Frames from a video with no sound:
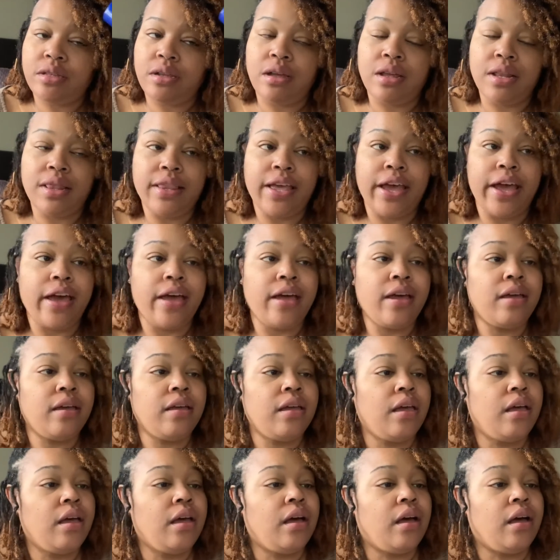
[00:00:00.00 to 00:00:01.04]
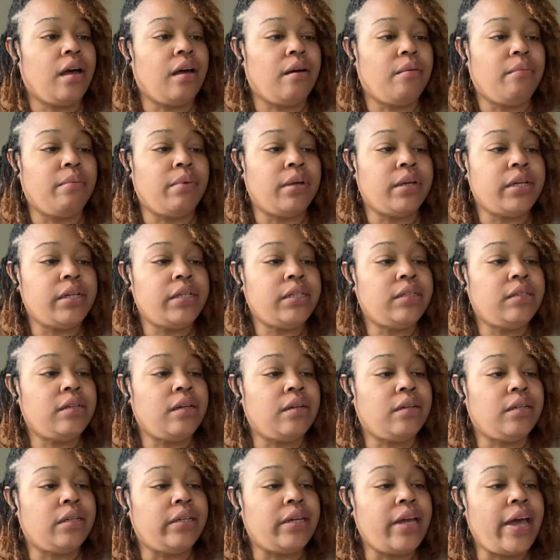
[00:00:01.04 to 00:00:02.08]
on that. Um, but
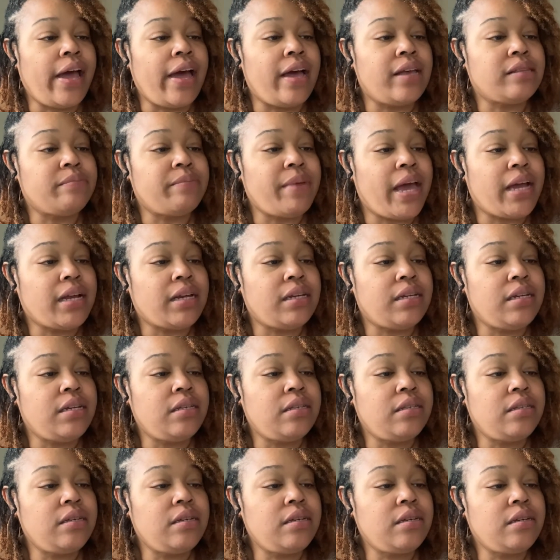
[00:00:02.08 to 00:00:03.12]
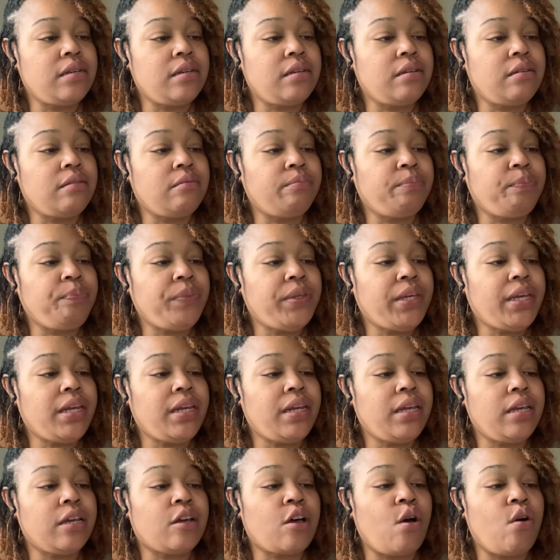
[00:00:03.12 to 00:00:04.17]
it has magnesium in
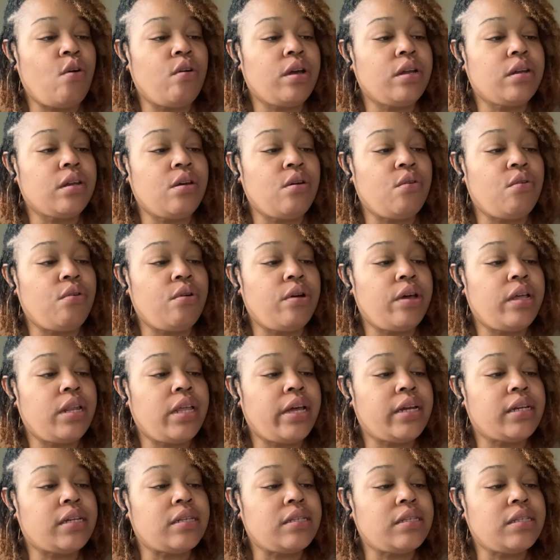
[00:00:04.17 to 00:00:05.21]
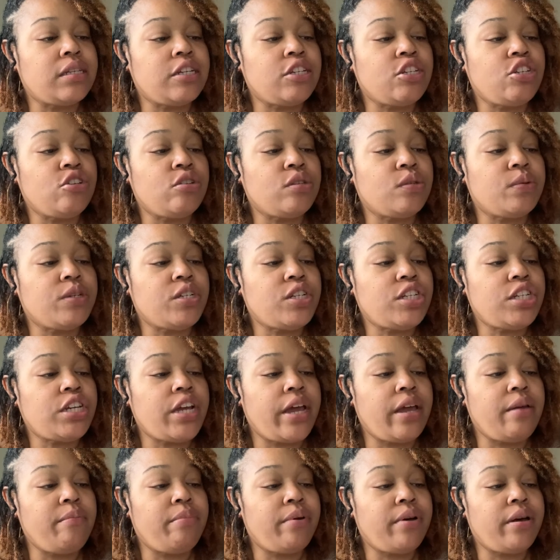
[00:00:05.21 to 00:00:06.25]
it, coconut oil and essentials with
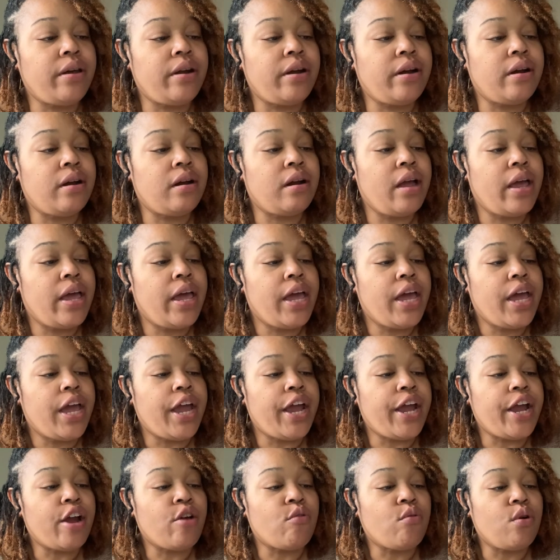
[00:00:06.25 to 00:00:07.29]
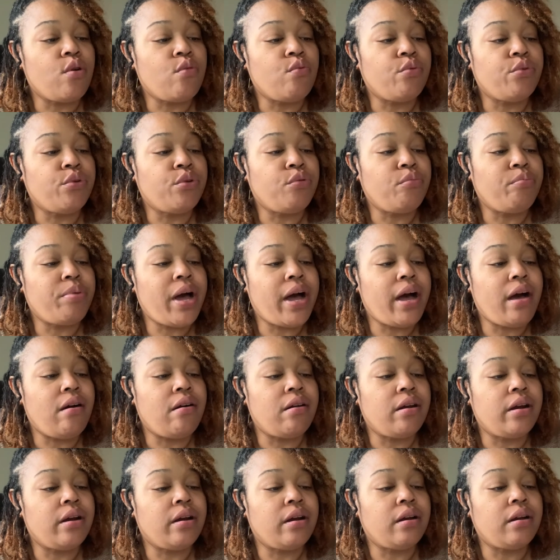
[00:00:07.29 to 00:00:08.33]
shea butter, arrowroot
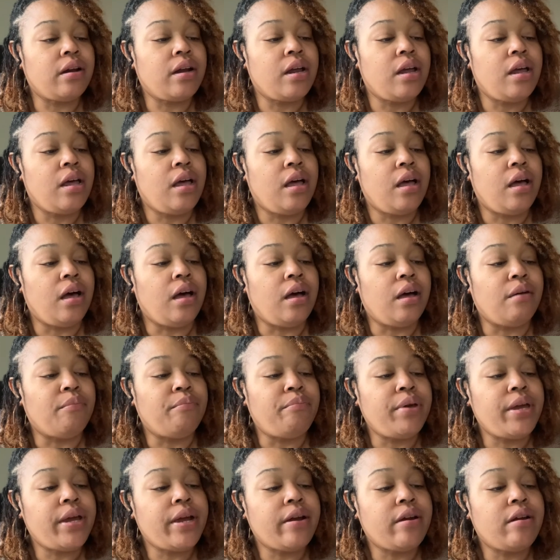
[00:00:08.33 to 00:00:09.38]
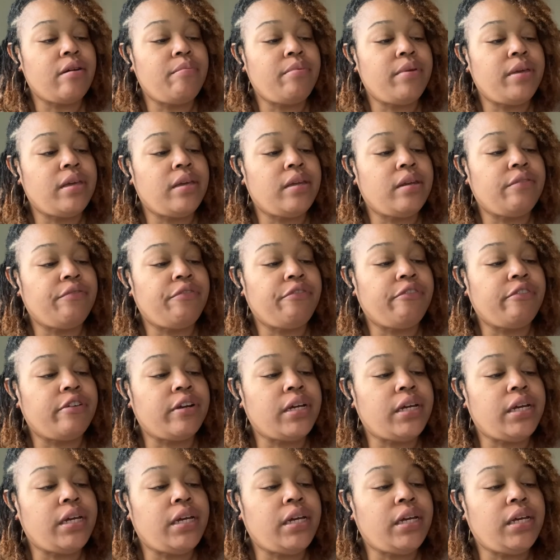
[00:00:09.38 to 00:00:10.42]
powder, um, paraben
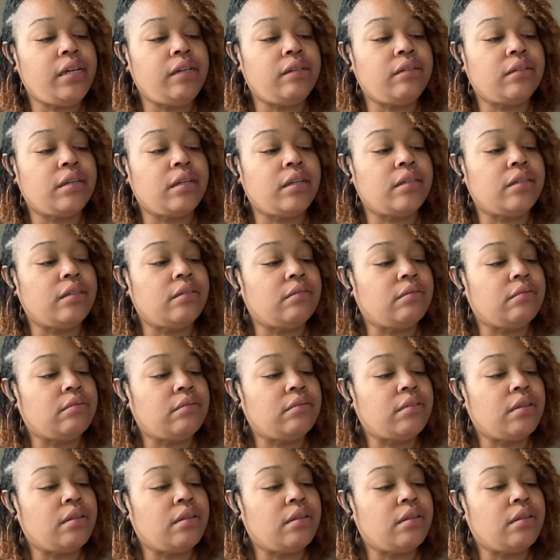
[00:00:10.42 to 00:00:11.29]
free and